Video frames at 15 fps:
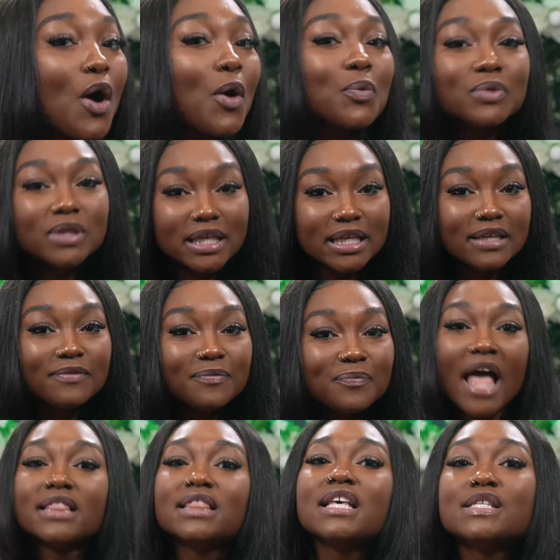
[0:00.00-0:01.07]
only.
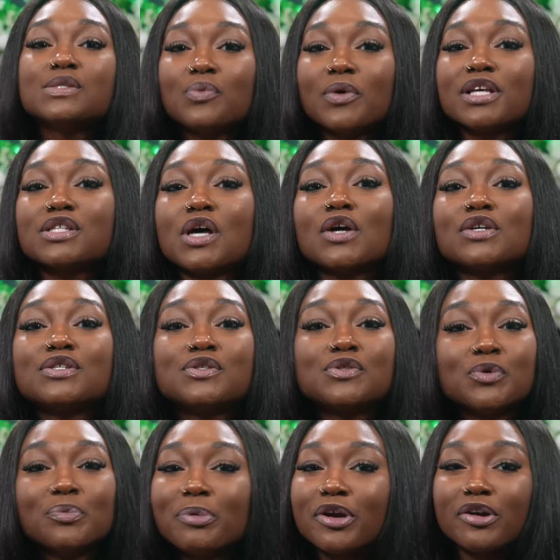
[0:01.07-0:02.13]
These wigs are
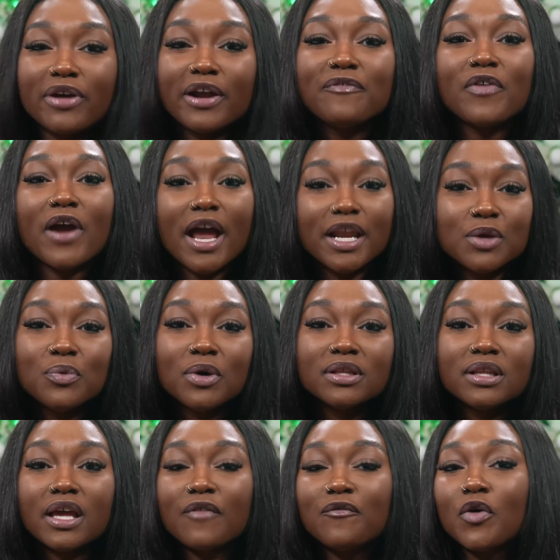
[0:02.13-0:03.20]
super great for anyone
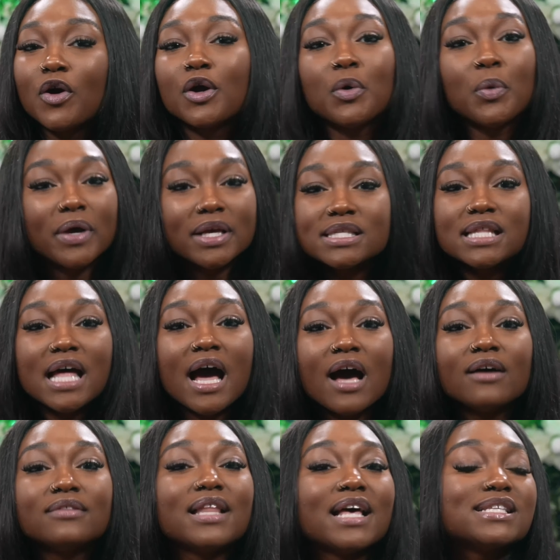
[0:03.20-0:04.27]
looking for a quick
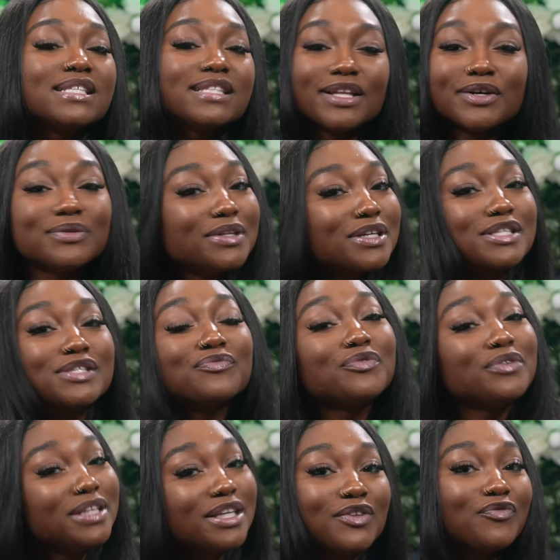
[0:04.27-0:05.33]
style that still looks
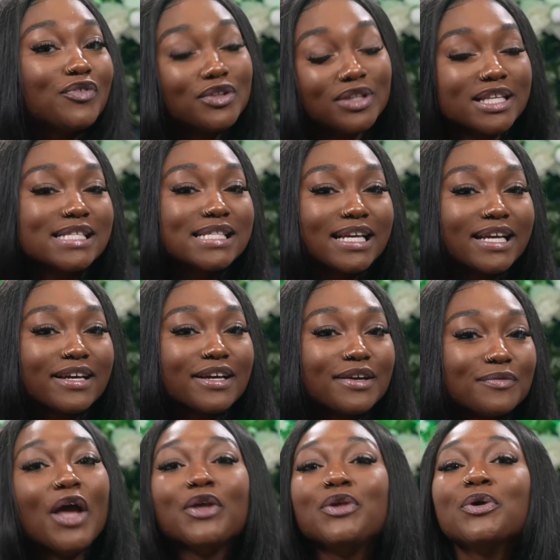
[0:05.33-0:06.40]
really realistic.
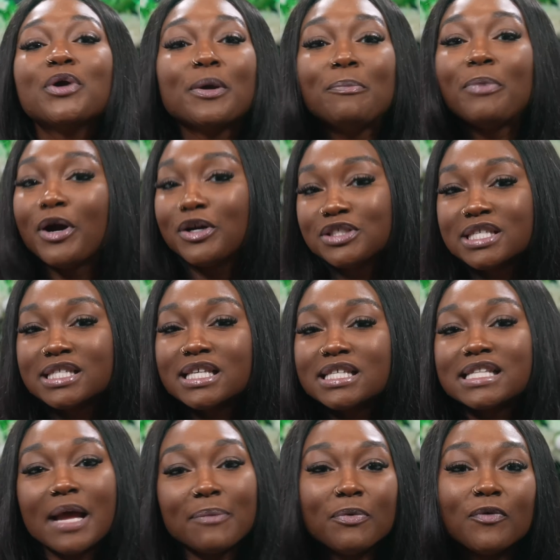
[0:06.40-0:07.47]
You can purchase this
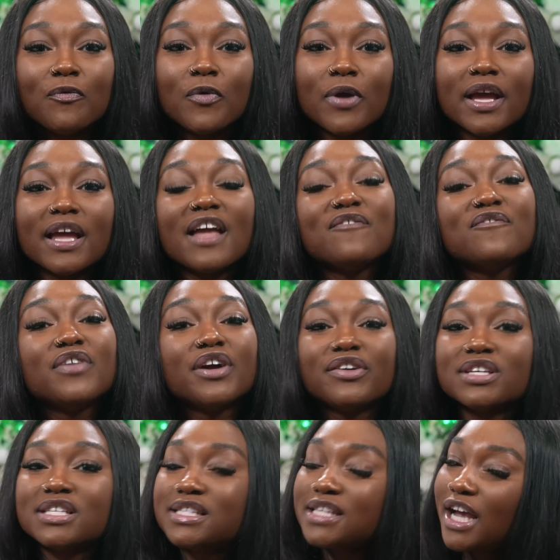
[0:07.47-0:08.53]
type of wig in
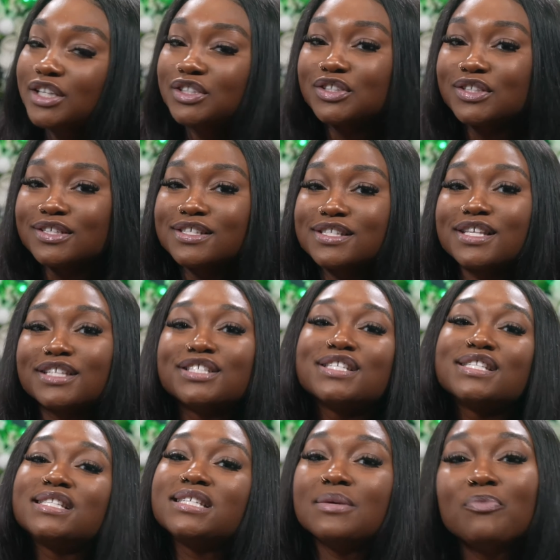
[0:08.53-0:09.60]
various textures, such as
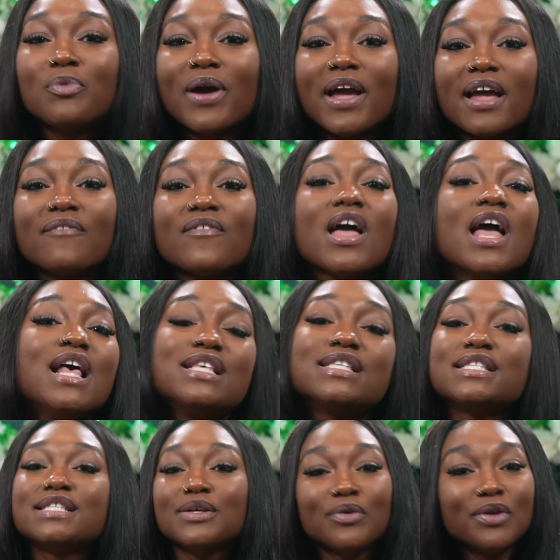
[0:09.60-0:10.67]
deep wave,
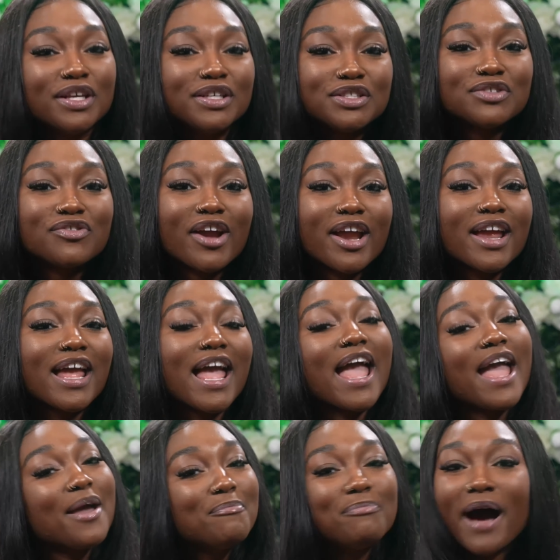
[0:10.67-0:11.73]
silky straight,
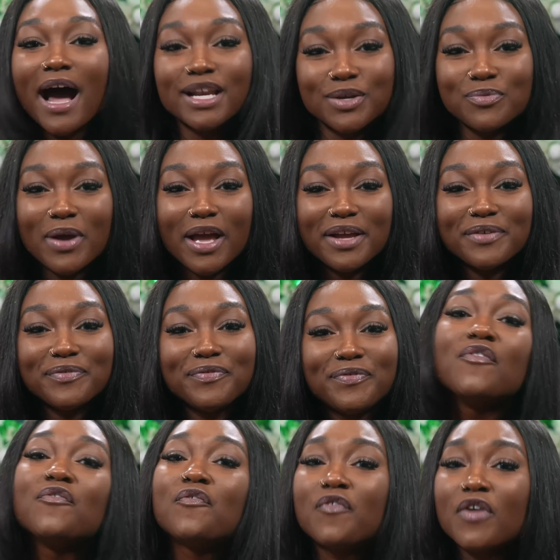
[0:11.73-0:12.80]
and body wave.
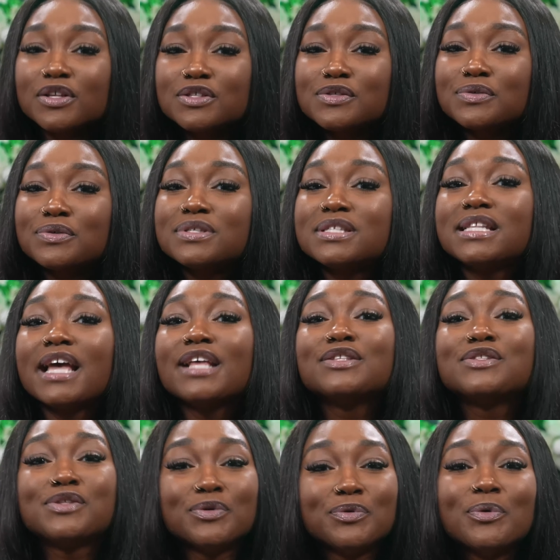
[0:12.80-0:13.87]
Frontals, they
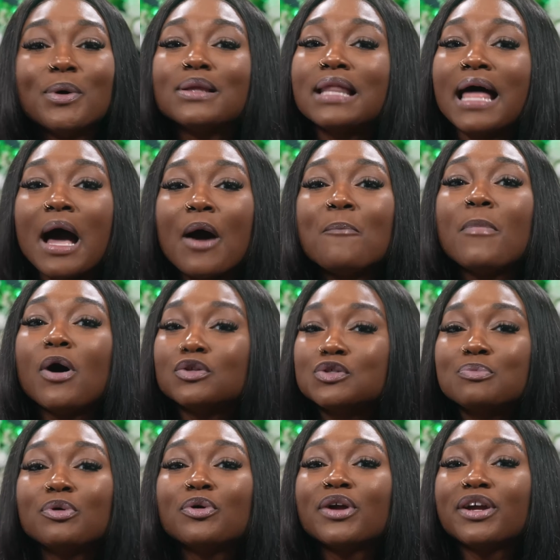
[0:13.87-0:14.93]
do allow
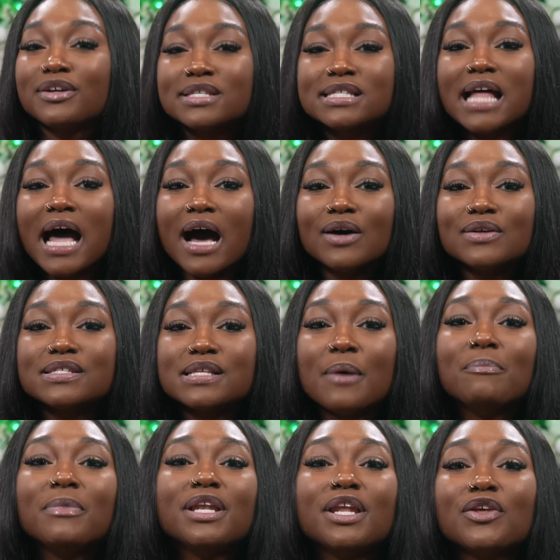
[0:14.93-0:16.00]
multiple hairstyles,
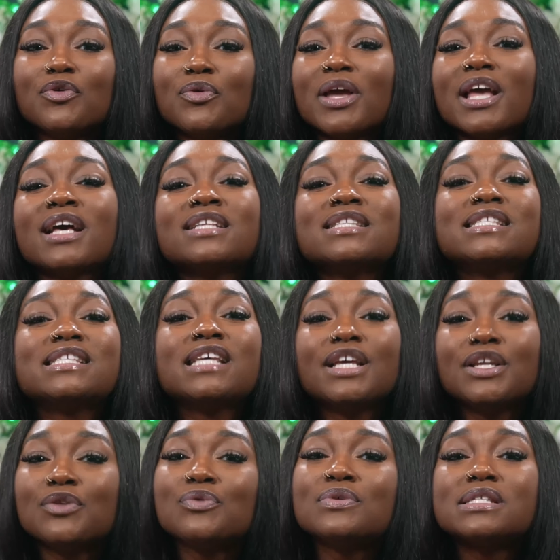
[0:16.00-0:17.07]
meaning you can
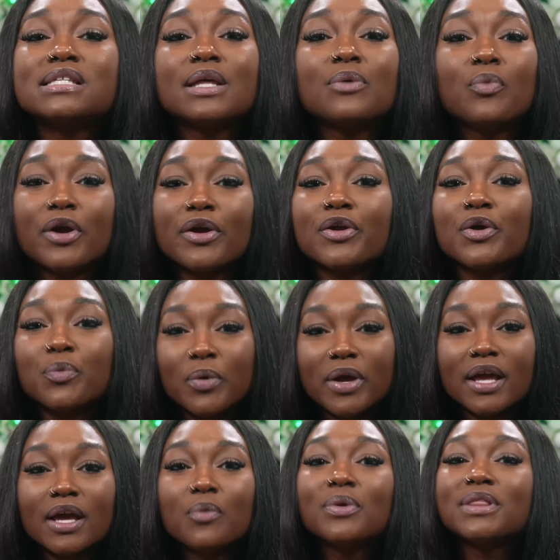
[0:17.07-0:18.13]
continuously wear your
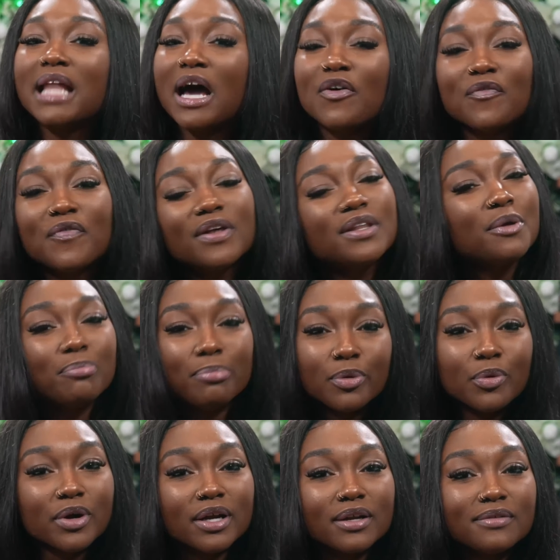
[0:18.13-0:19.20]
wig without feeling
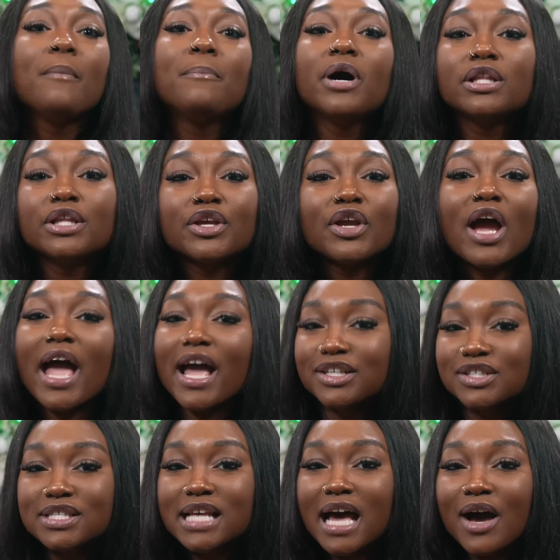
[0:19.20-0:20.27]
bored. Pulling your
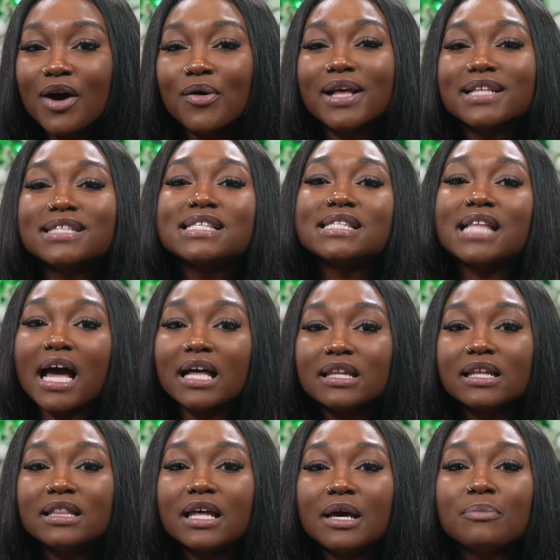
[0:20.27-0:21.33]
edges out and
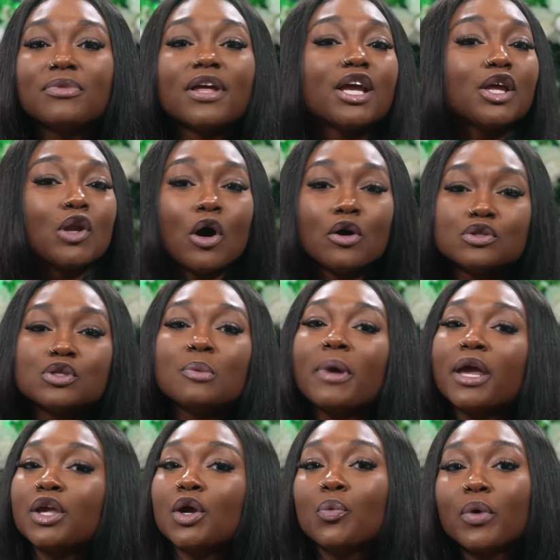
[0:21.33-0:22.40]
styling them, they can also
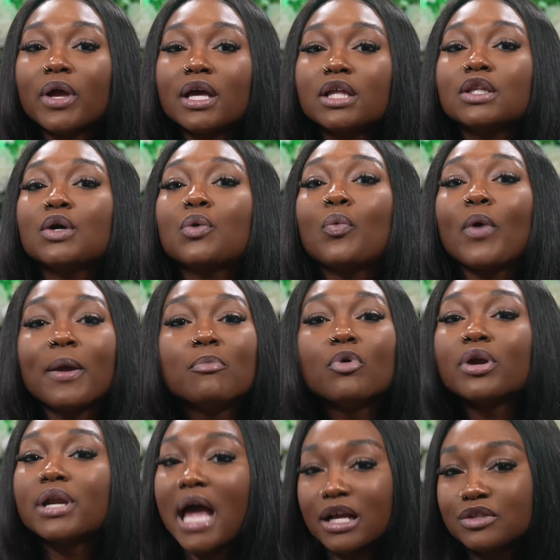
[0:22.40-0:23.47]
make your wig look way more
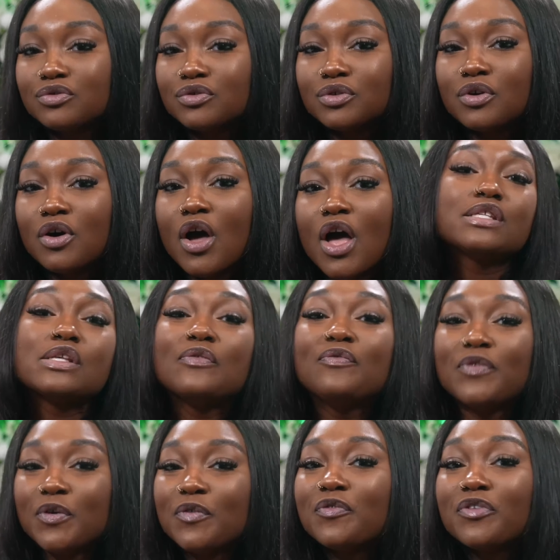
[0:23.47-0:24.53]
natural. So
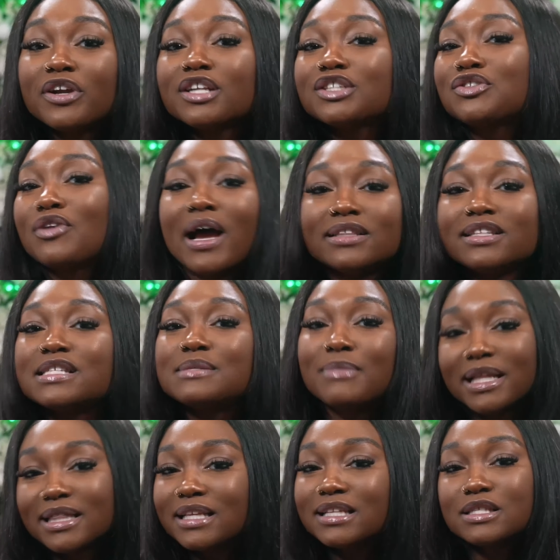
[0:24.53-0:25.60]
feel free to try this
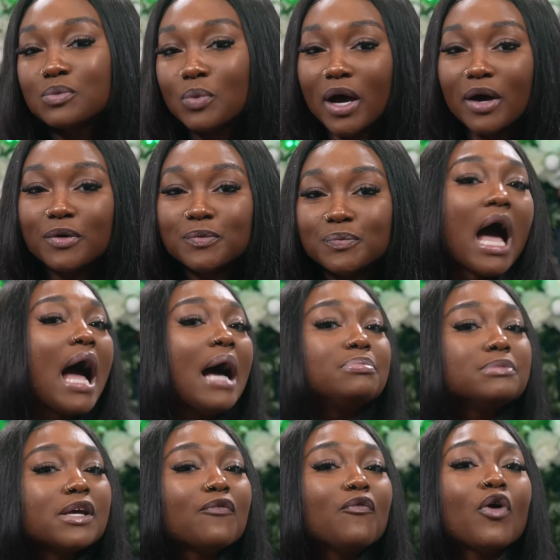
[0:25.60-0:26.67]
method as well.
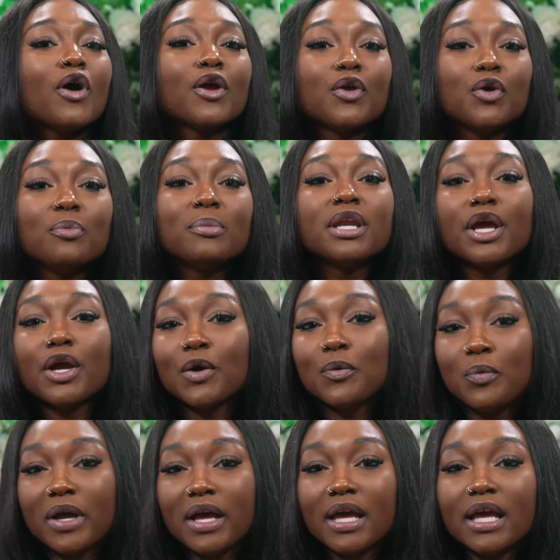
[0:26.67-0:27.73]
Opting for a human hair
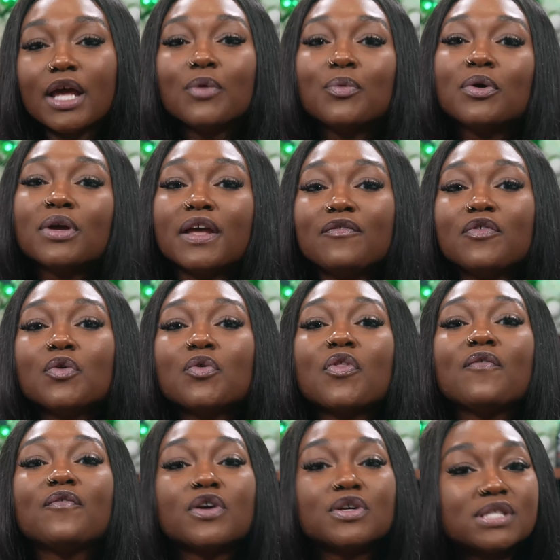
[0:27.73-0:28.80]
wig, it will give you the
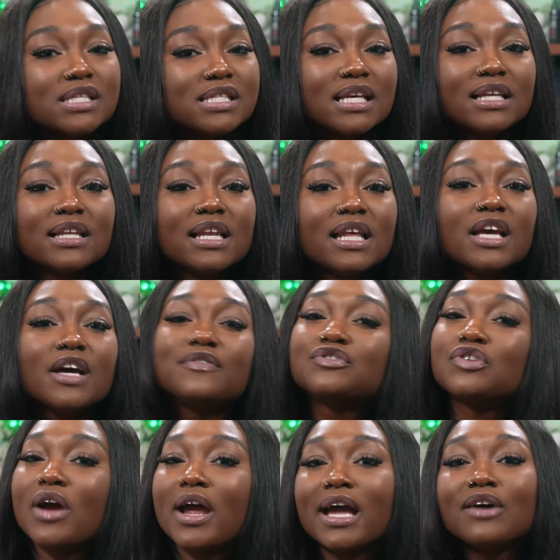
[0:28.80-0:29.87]
versatility of
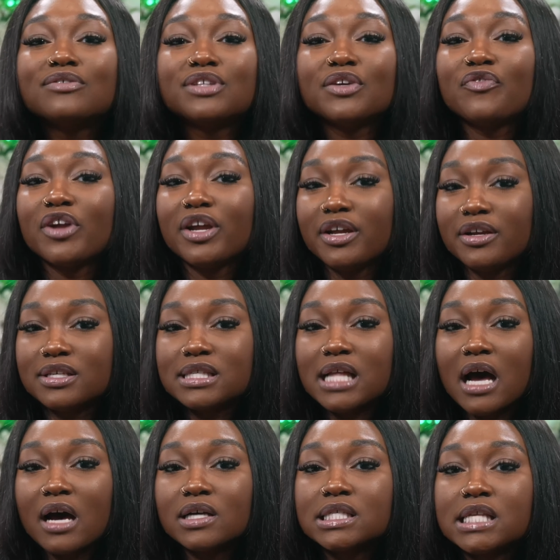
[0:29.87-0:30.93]
trying out different
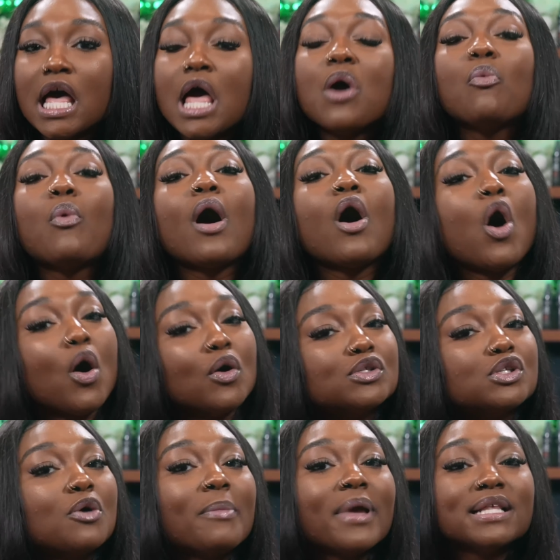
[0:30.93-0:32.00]
hairstyles while
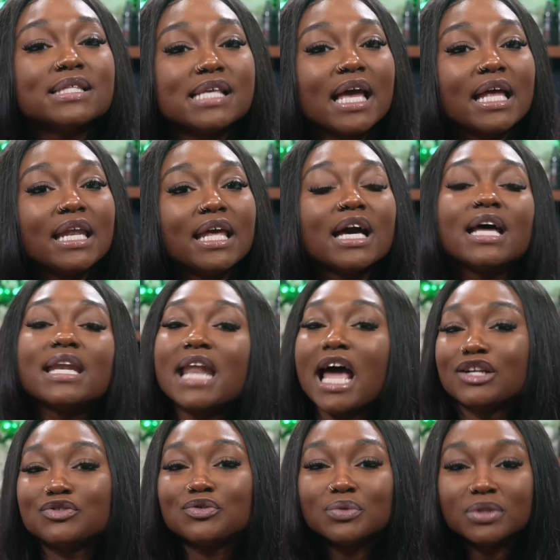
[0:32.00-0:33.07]
also maintaining a
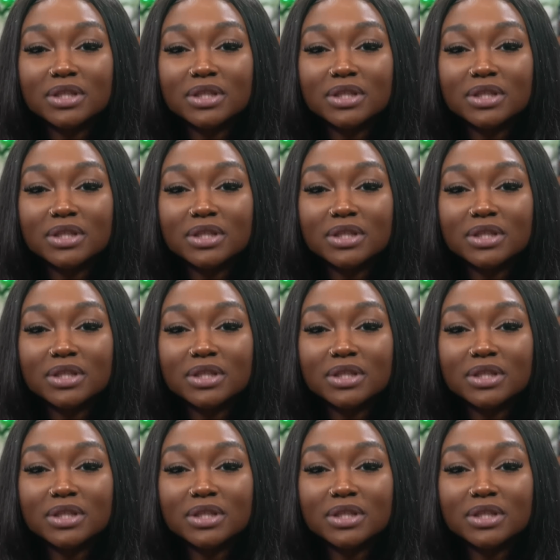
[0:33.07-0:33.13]
natural